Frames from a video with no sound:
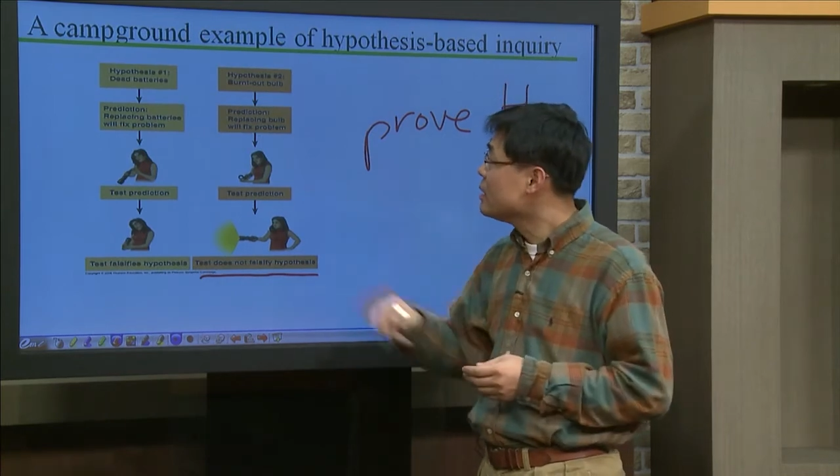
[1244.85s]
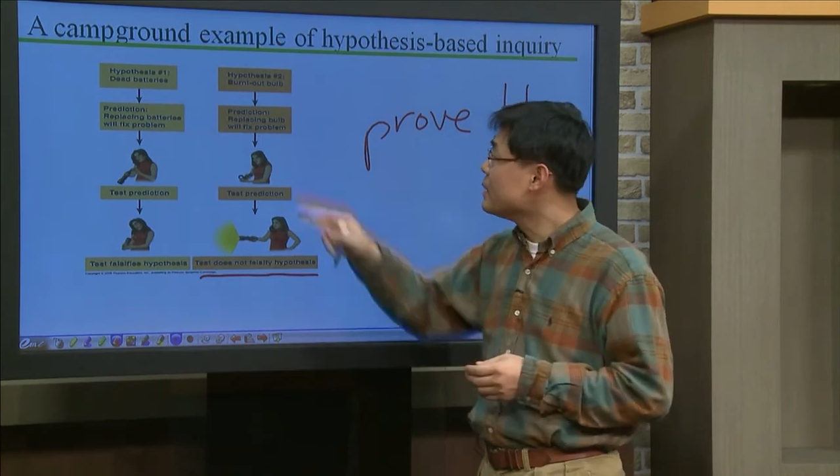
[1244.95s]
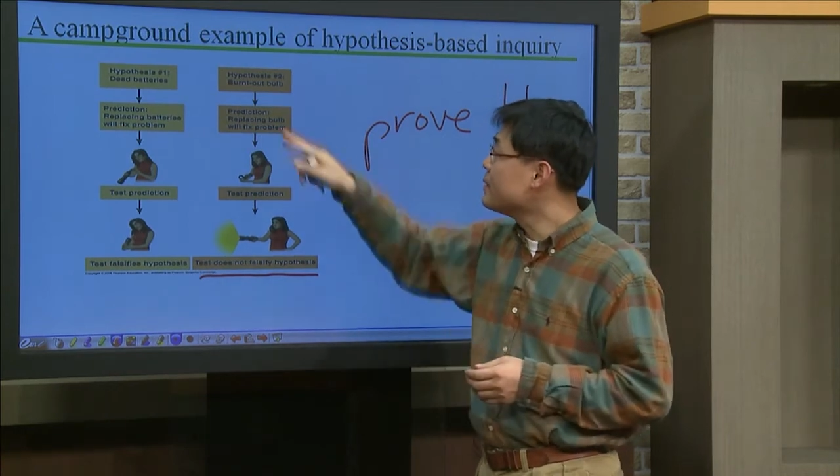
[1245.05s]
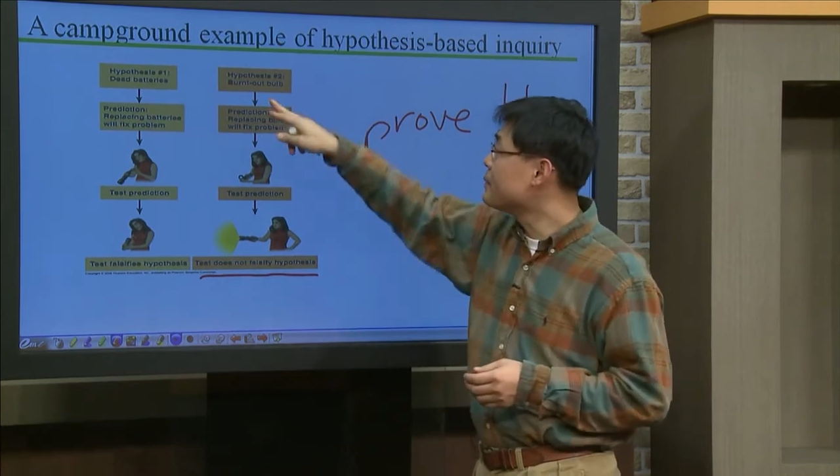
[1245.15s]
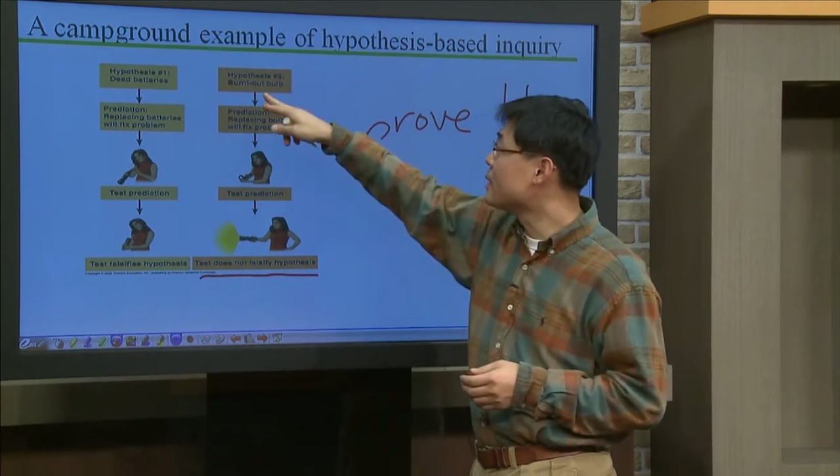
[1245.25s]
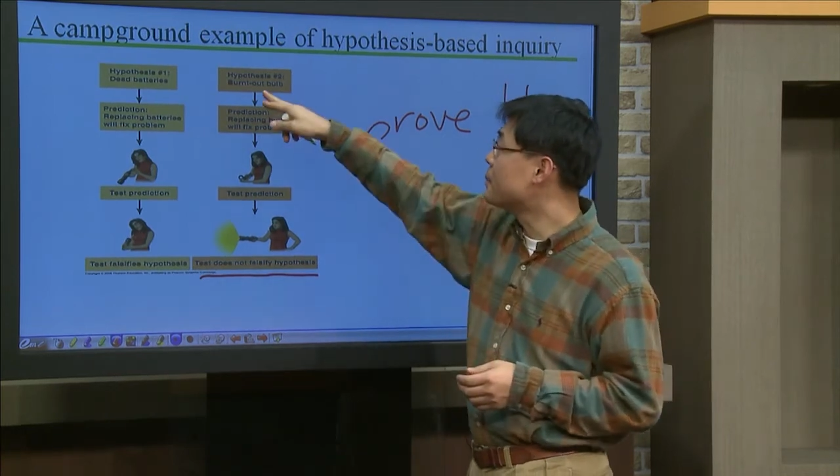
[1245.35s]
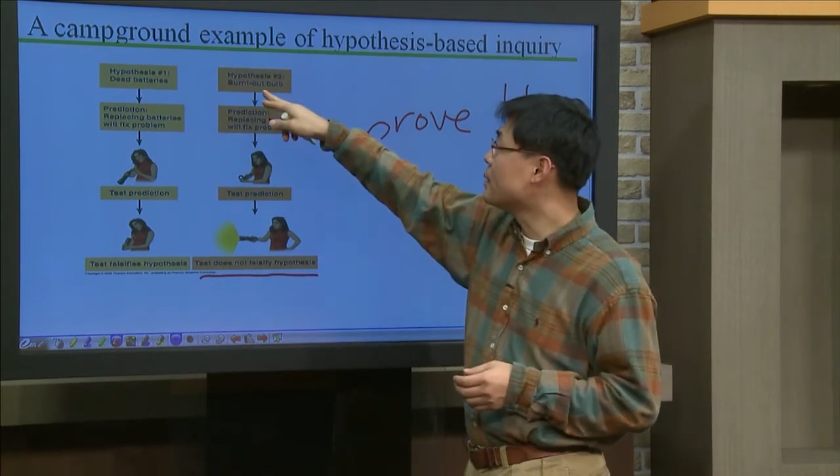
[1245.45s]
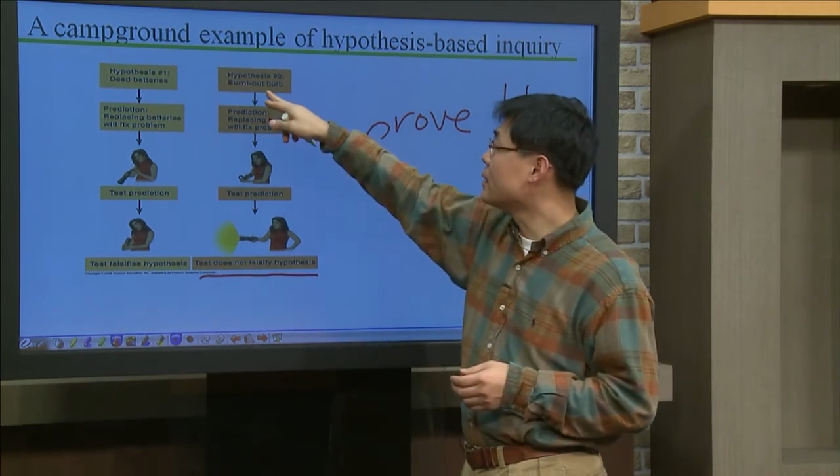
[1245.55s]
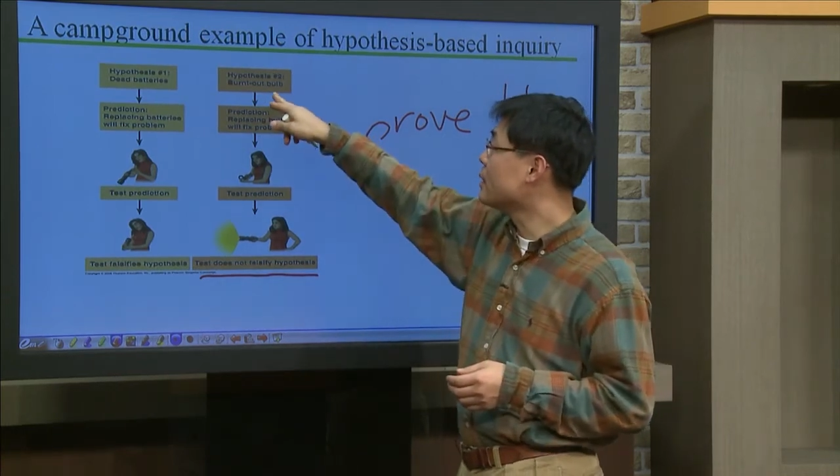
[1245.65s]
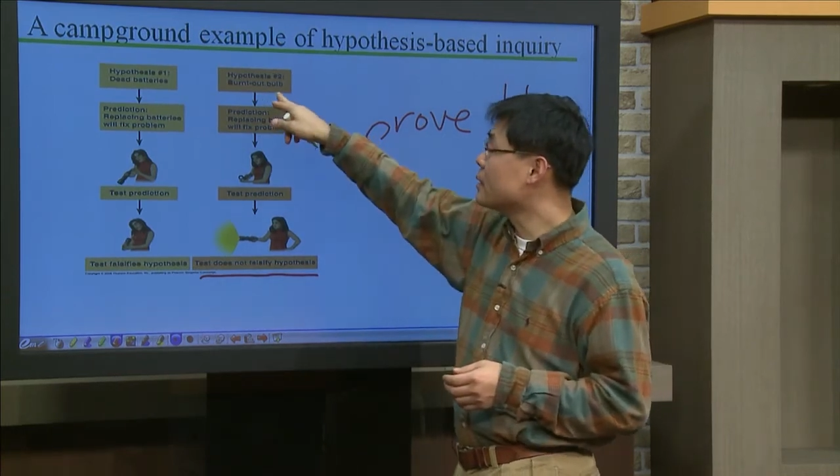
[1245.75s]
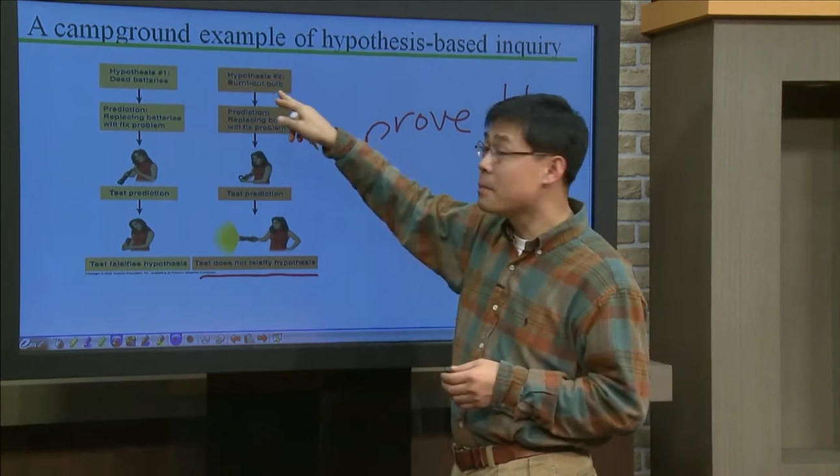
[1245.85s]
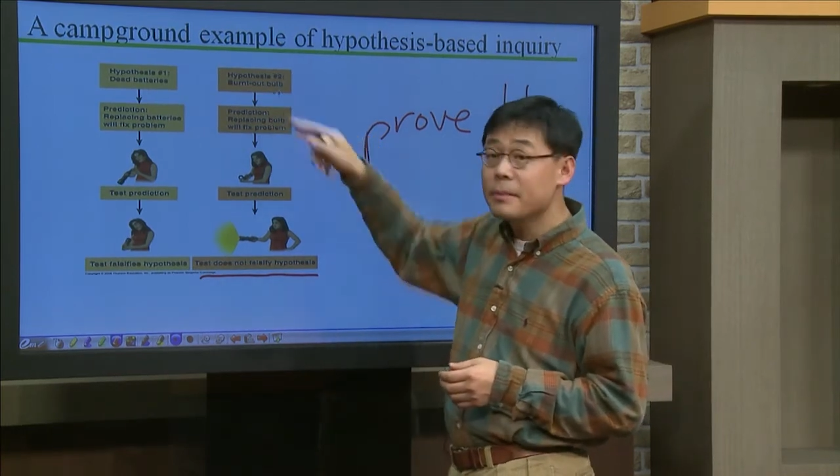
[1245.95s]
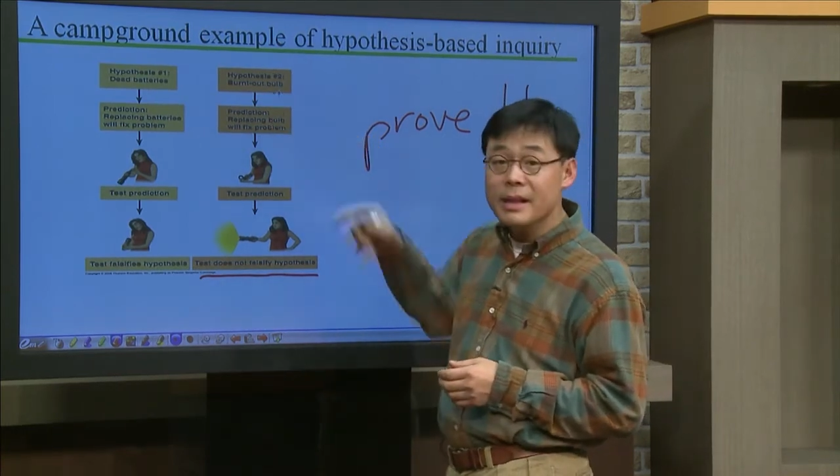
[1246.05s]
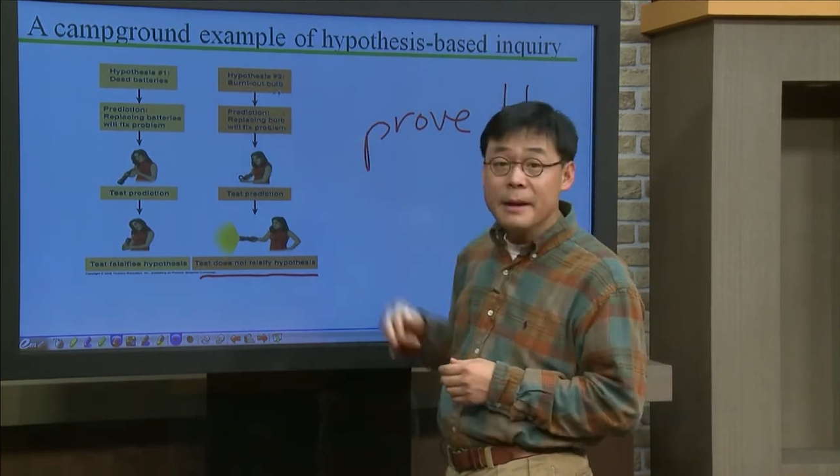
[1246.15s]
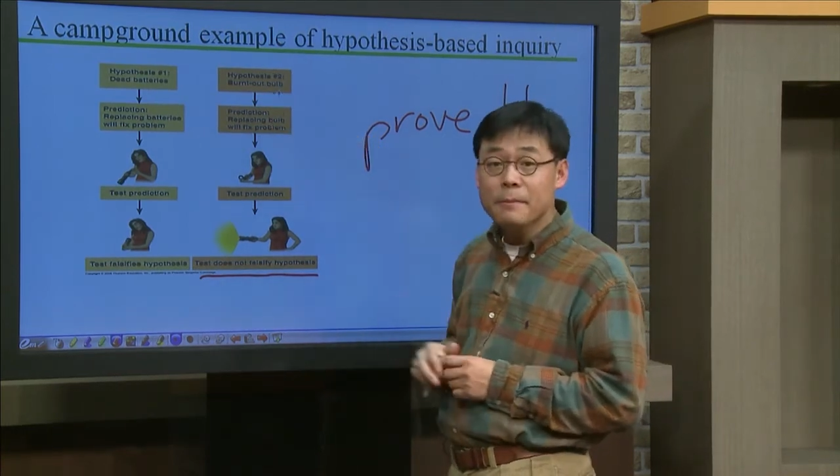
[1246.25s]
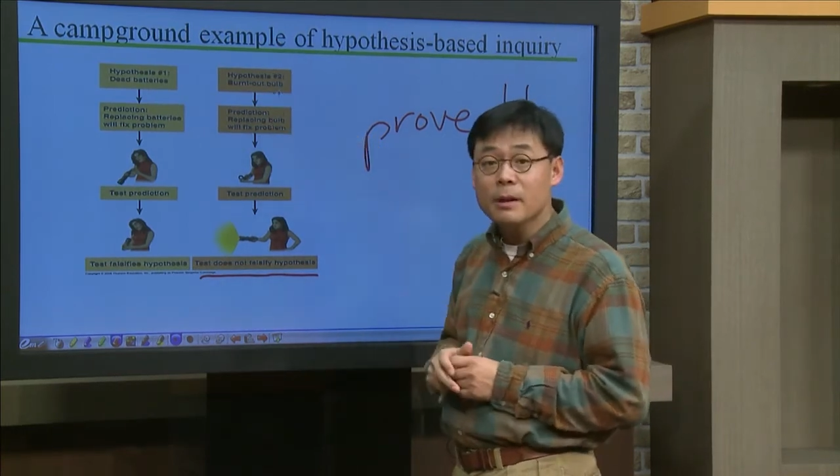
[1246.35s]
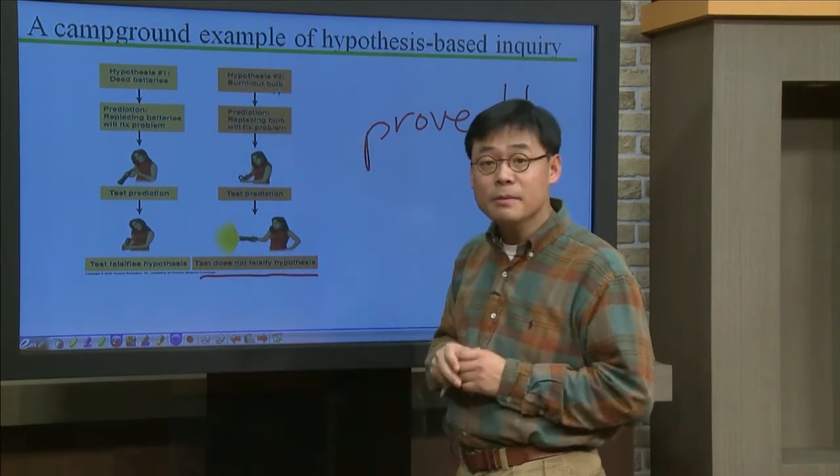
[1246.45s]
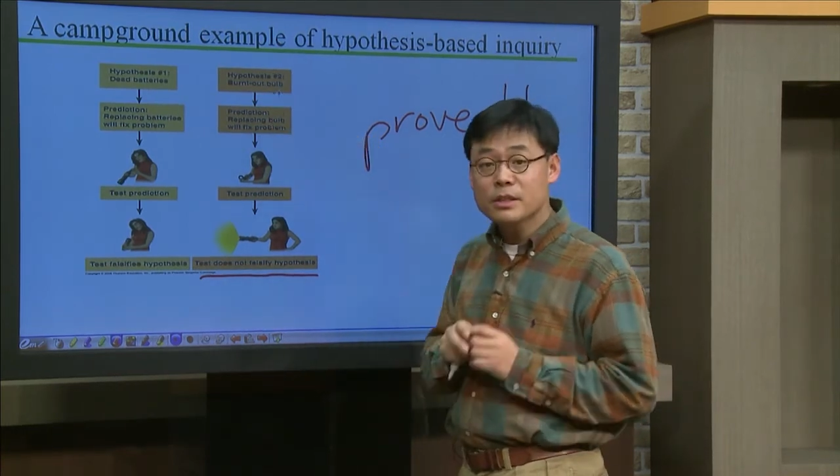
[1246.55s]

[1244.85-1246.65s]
even if the light bulb